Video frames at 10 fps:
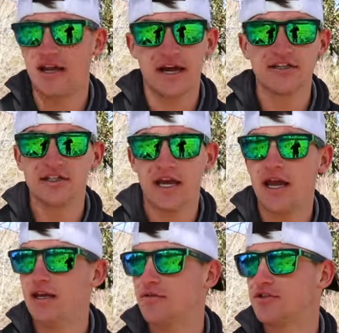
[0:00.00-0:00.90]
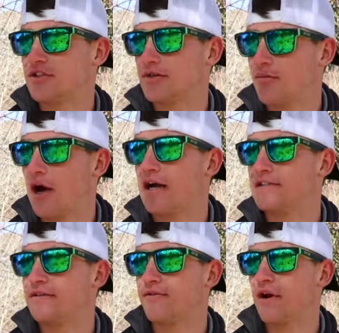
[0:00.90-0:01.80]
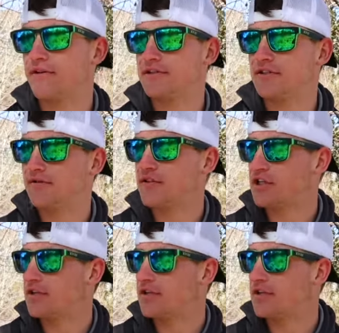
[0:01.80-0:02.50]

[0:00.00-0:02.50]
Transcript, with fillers: He actually ate it, which is surprising for how those two fish